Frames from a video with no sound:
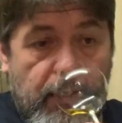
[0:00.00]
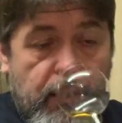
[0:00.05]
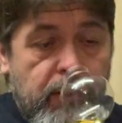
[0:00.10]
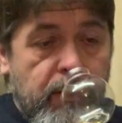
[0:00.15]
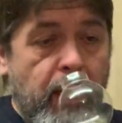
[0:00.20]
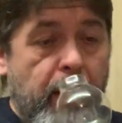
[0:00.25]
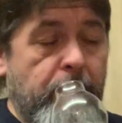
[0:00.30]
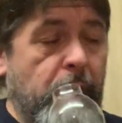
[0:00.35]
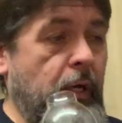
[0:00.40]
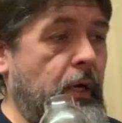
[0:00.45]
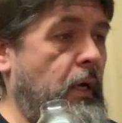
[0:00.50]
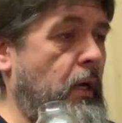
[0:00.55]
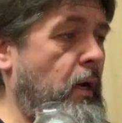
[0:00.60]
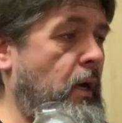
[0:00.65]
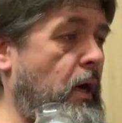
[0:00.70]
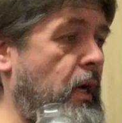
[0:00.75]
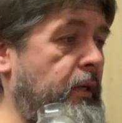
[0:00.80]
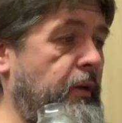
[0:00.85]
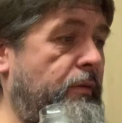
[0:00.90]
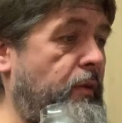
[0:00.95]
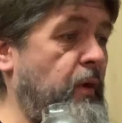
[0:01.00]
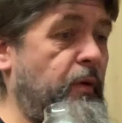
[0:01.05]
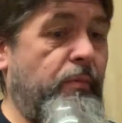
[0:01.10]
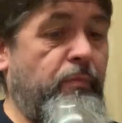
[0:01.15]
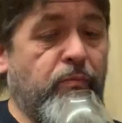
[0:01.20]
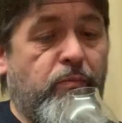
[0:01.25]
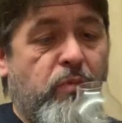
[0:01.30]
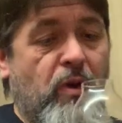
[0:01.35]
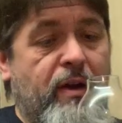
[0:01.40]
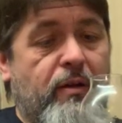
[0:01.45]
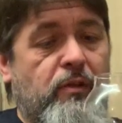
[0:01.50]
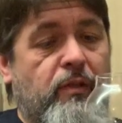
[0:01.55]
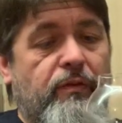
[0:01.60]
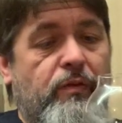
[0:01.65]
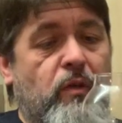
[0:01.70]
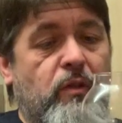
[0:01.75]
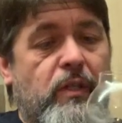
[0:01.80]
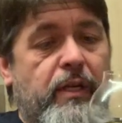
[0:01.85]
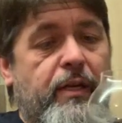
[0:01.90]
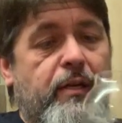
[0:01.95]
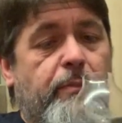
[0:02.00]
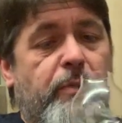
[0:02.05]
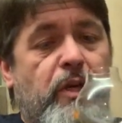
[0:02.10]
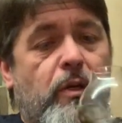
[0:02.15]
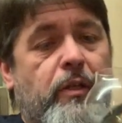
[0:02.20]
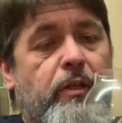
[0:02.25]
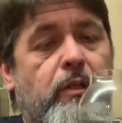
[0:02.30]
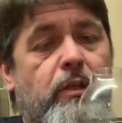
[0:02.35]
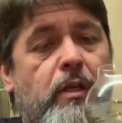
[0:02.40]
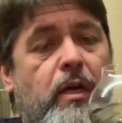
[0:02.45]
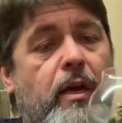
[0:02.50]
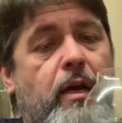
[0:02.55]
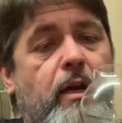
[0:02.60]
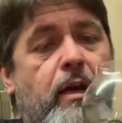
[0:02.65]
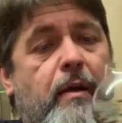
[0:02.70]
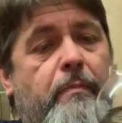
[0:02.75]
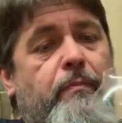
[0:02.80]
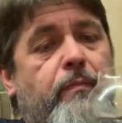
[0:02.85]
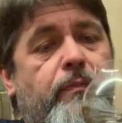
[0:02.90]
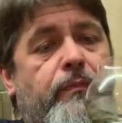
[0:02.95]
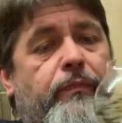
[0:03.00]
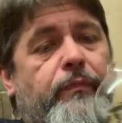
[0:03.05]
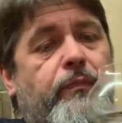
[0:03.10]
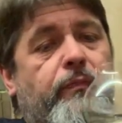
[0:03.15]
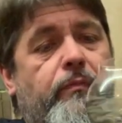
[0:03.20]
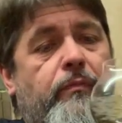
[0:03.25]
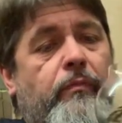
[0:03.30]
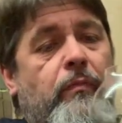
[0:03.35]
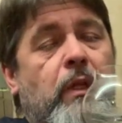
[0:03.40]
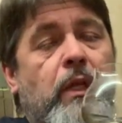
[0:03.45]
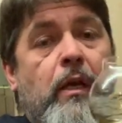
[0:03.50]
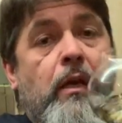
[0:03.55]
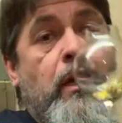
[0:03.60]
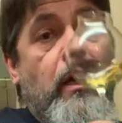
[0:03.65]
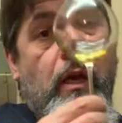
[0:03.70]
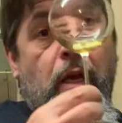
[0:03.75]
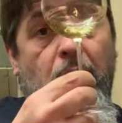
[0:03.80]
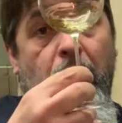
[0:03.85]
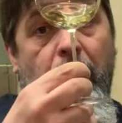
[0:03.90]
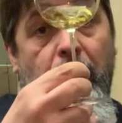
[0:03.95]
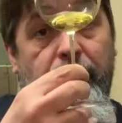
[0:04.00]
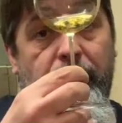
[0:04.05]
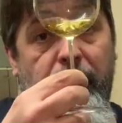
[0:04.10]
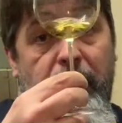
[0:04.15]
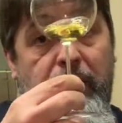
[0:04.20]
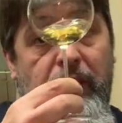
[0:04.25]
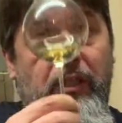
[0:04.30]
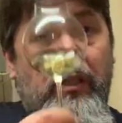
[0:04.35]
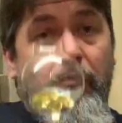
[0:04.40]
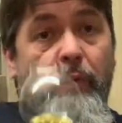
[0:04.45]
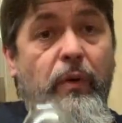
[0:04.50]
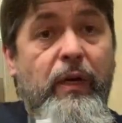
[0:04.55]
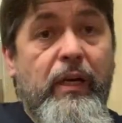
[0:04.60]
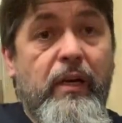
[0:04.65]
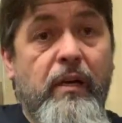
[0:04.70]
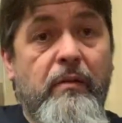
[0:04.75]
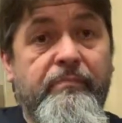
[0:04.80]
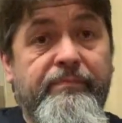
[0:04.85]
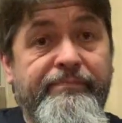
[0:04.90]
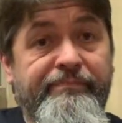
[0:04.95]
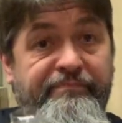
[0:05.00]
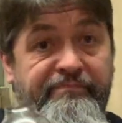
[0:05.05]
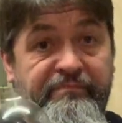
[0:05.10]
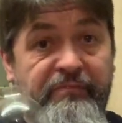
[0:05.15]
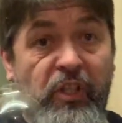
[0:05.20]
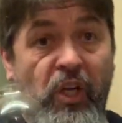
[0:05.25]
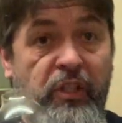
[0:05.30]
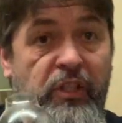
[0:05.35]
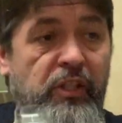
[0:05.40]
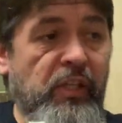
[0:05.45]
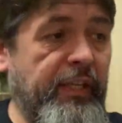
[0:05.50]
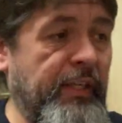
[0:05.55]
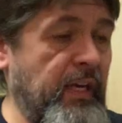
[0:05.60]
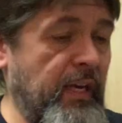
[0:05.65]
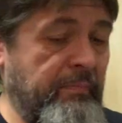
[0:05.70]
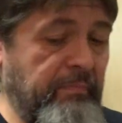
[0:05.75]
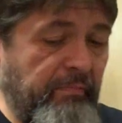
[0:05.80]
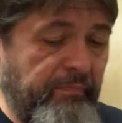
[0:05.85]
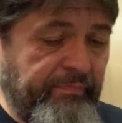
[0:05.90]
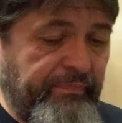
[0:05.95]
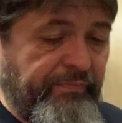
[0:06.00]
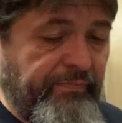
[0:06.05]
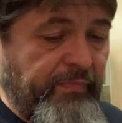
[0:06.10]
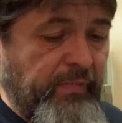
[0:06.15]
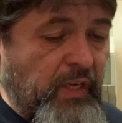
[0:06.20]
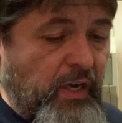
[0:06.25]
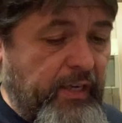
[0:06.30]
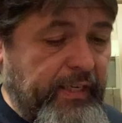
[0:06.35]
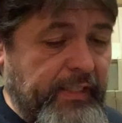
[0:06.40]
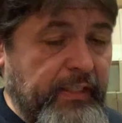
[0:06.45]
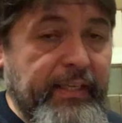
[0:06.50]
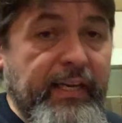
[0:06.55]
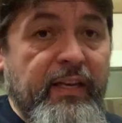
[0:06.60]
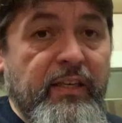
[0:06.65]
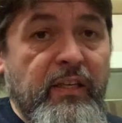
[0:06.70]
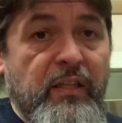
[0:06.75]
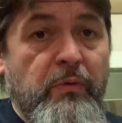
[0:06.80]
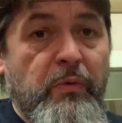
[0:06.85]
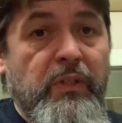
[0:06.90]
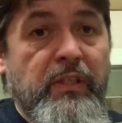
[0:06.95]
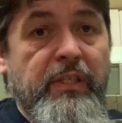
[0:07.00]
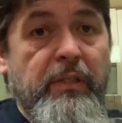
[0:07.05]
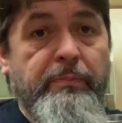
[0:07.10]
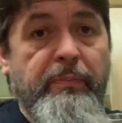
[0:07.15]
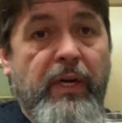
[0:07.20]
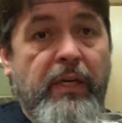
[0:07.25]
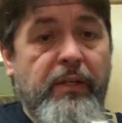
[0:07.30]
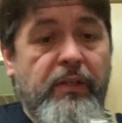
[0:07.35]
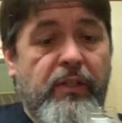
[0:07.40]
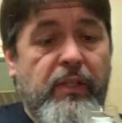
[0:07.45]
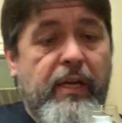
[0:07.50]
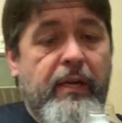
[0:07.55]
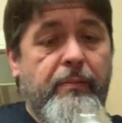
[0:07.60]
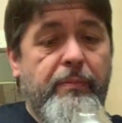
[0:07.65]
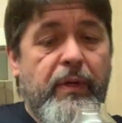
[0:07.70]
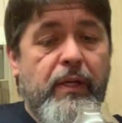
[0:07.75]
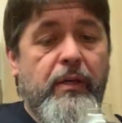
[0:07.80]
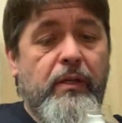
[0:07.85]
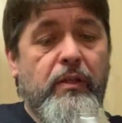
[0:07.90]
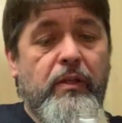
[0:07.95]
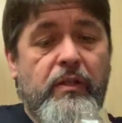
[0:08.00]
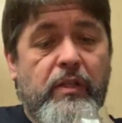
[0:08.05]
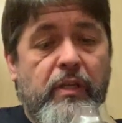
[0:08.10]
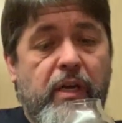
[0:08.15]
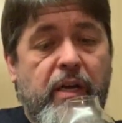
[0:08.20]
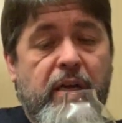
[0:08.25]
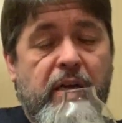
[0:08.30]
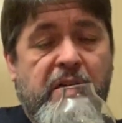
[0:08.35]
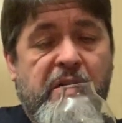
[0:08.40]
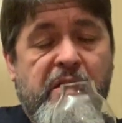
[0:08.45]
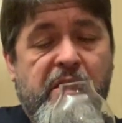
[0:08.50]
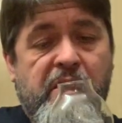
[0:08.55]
So, I don't know what else I've got to say, to be honest. Um, this is the winner. Nicely done. I need to get another one of these buggers now because... Uh,